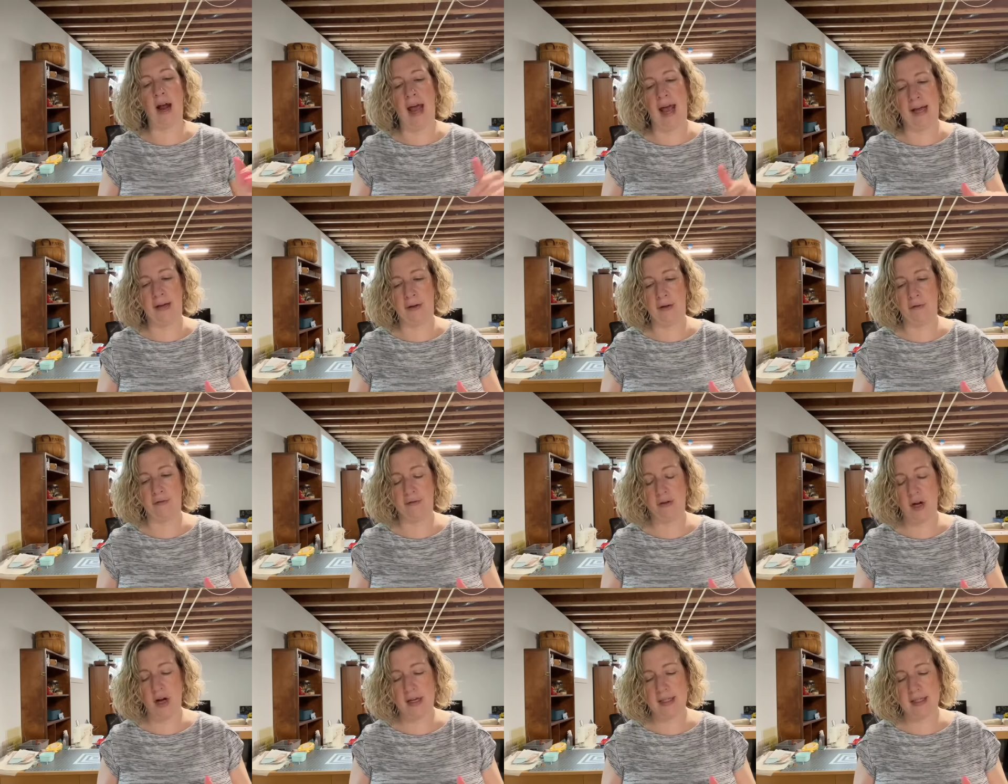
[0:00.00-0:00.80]
anchor
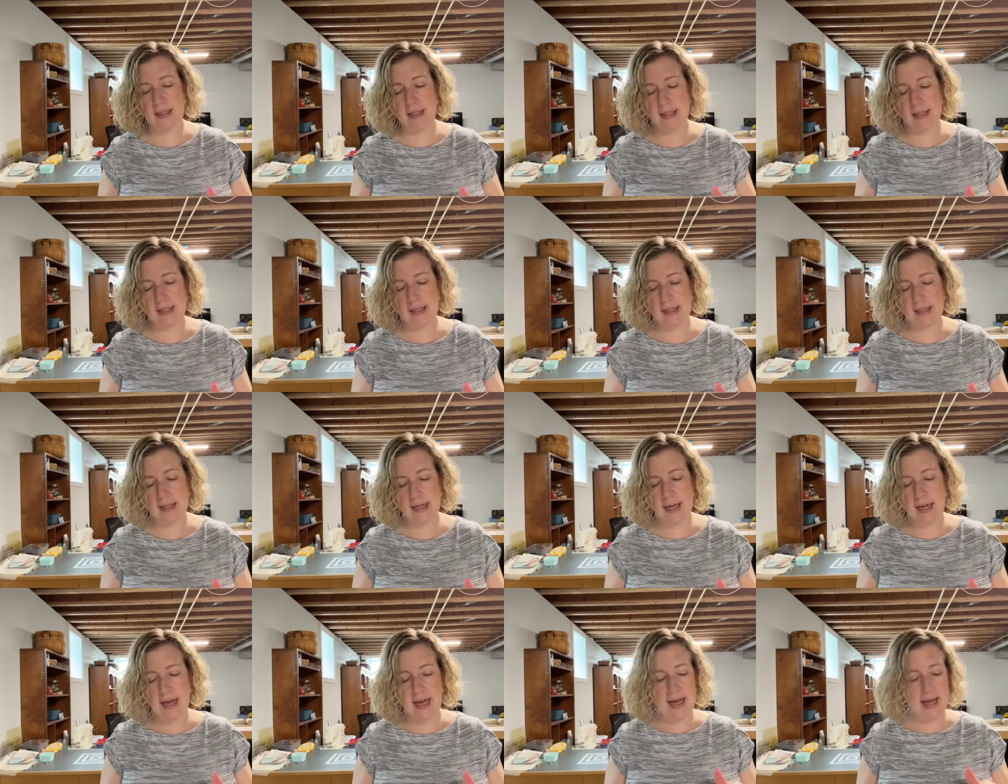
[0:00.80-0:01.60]
flosses,
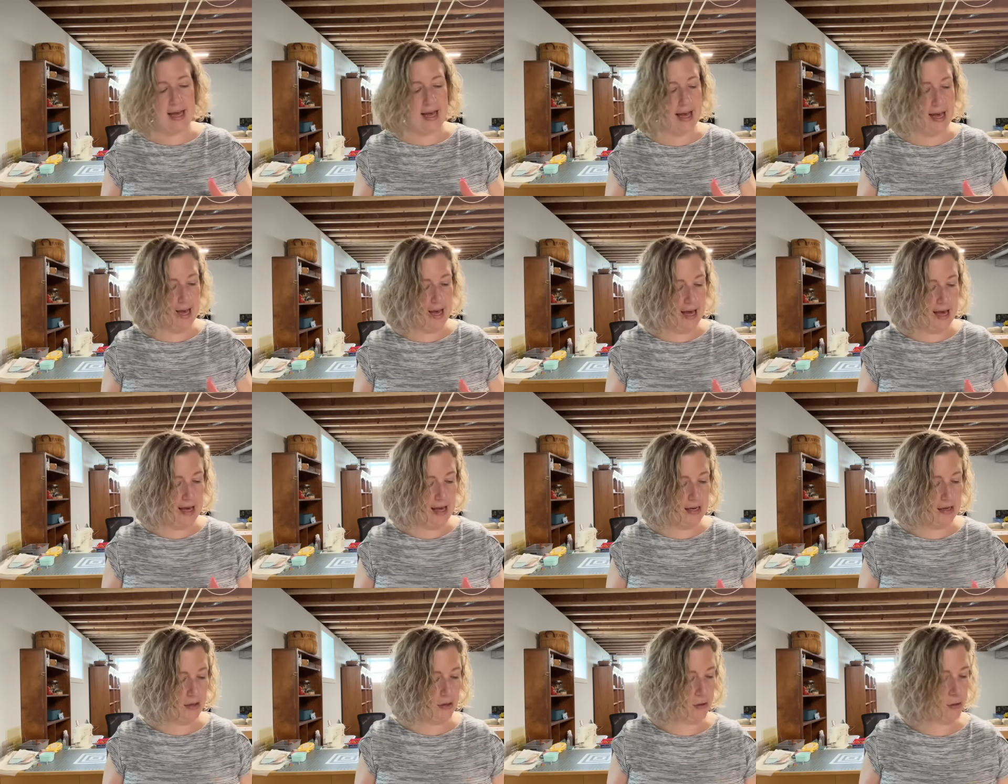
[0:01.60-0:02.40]

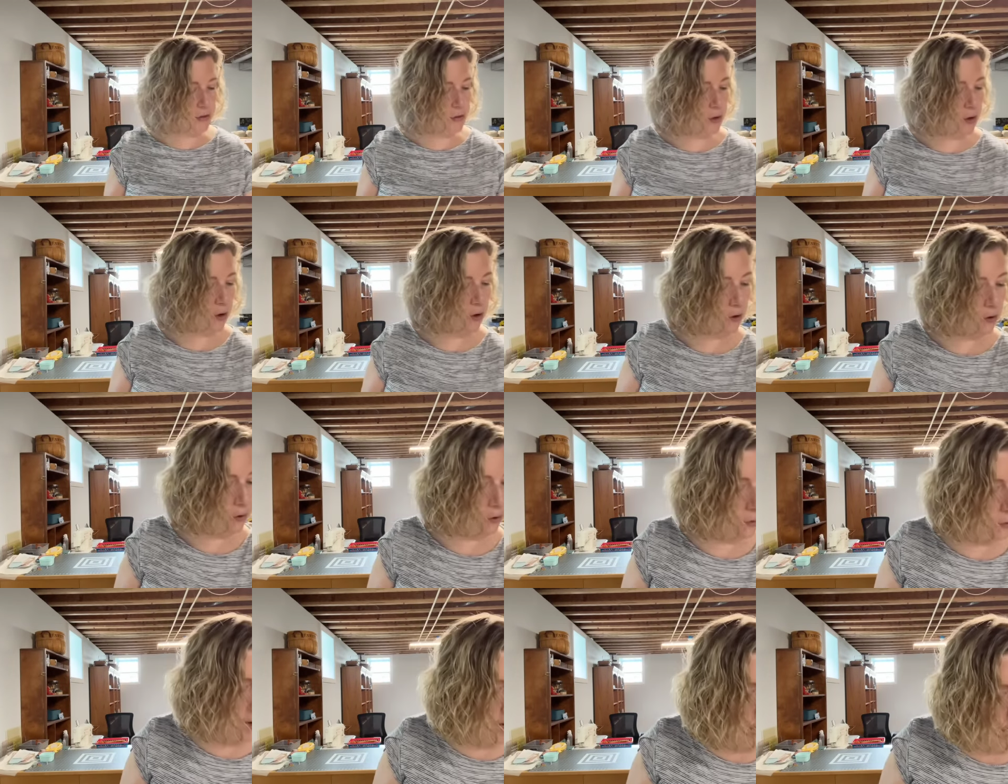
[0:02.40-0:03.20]
and
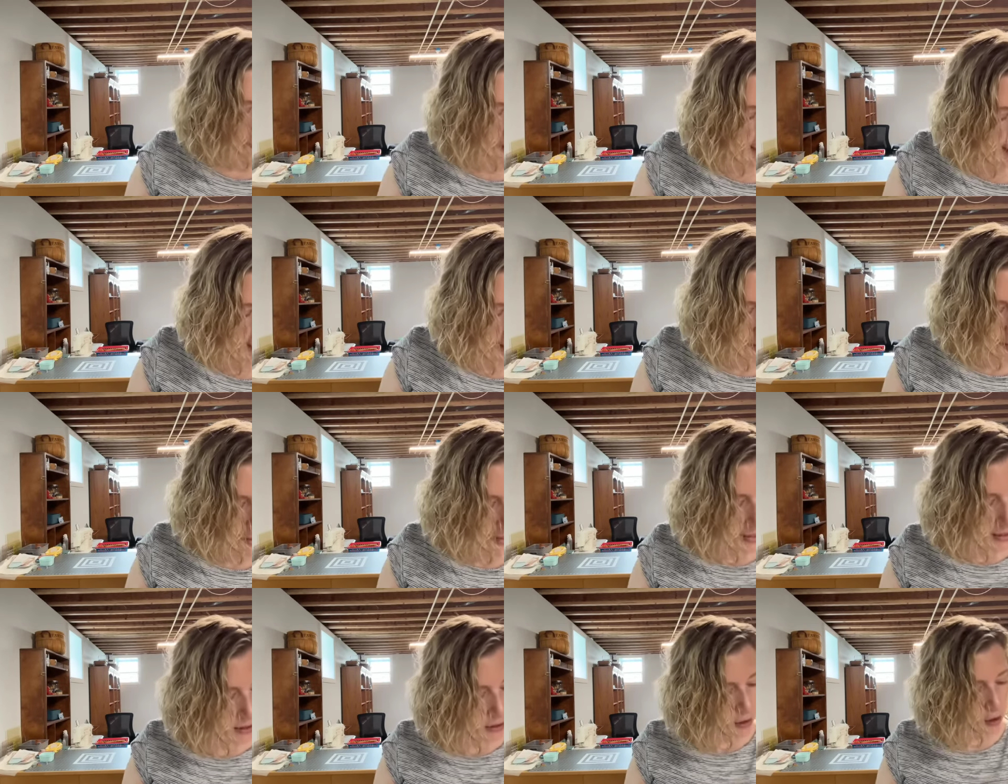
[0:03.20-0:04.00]
so I
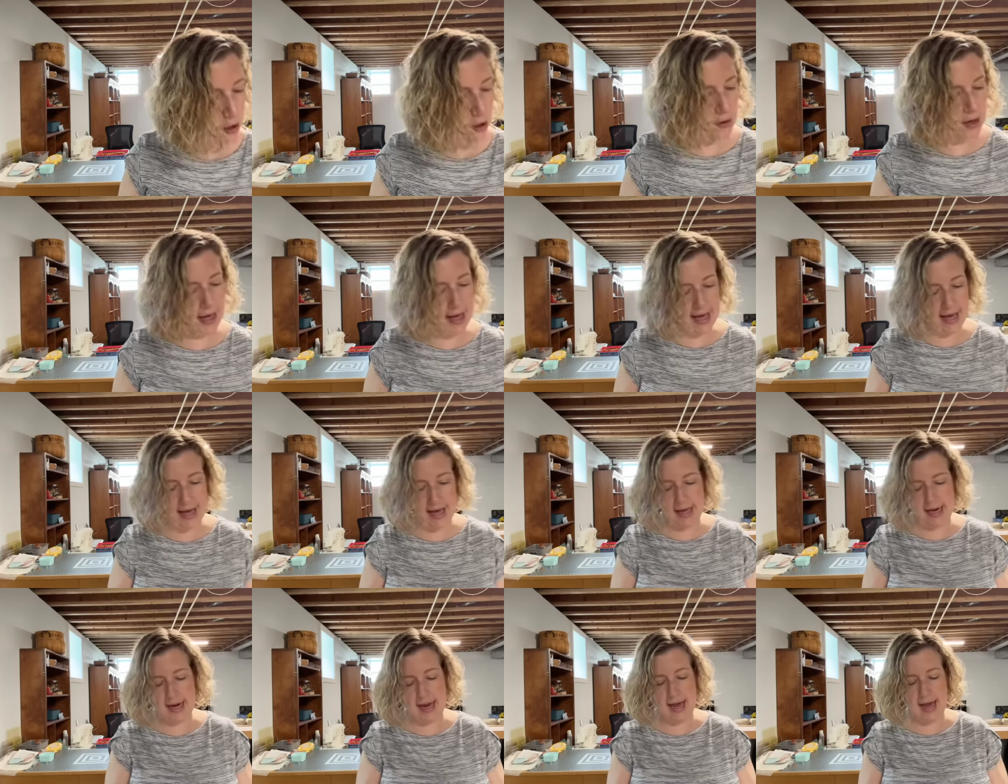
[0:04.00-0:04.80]
did go
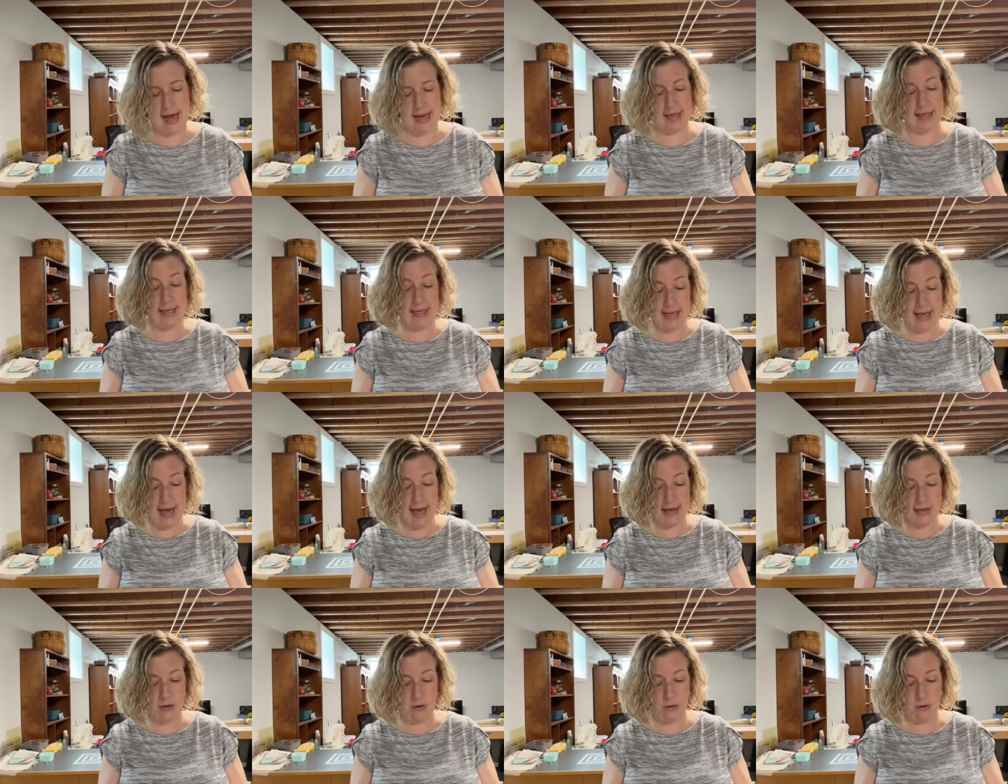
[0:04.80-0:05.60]
ahead and
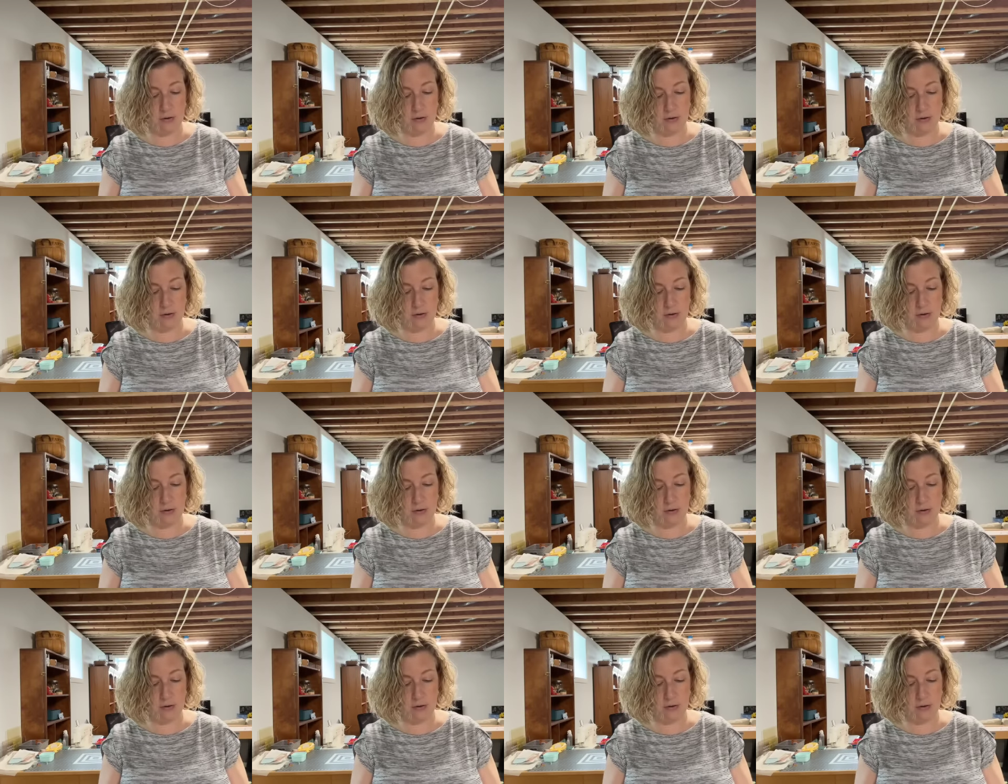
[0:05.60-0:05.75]
get